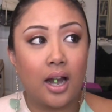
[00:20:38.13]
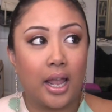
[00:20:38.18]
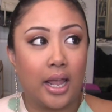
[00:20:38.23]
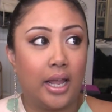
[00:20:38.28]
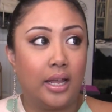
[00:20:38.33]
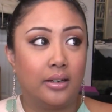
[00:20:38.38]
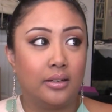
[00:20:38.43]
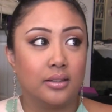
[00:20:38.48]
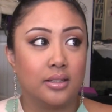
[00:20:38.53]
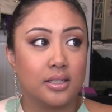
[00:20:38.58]
I
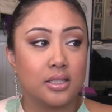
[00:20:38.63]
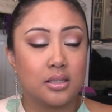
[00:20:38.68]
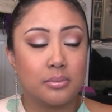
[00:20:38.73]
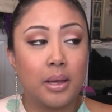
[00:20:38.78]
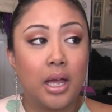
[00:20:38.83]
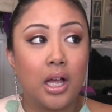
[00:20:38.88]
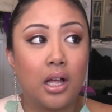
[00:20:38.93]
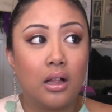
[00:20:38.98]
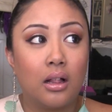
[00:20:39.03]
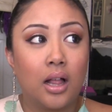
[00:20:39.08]
hated the
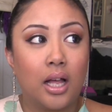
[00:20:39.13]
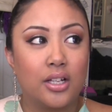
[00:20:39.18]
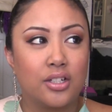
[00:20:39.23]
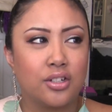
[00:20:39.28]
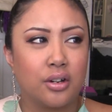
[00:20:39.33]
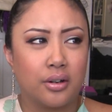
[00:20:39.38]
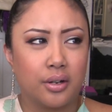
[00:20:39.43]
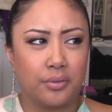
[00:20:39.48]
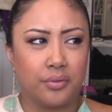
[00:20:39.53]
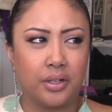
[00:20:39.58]
smell, I
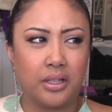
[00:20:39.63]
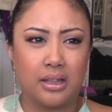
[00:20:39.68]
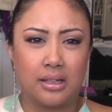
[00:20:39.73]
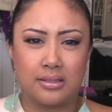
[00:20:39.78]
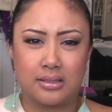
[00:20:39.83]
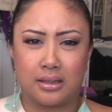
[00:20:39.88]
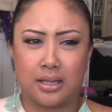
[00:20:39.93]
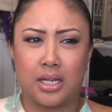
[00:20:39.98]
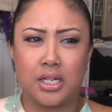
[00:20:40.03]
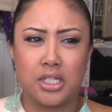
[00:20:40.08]
started
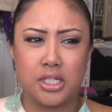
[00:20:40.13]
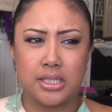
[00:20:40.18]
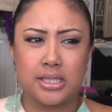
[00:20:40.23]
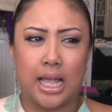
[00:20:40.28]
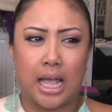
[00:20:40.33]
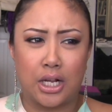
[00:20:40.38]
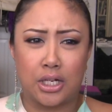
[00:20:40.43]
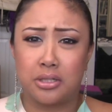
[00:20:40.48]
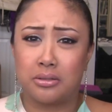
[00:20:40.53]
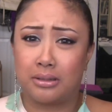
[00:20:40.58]
realizing I just
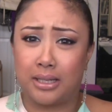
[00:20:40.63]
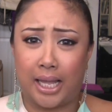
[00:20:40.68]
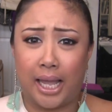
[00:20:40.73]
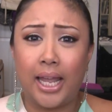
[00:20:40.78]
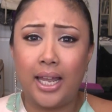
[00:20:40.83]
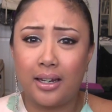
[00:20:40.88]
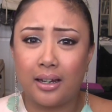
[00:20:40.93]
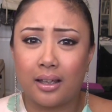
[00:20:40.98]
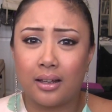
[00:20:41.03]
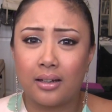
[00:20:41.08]
actually
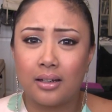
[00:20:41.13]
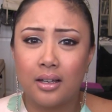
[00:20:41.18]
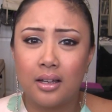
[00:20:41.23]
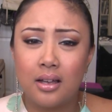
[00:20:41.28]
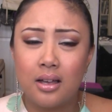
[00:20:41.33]
hate it.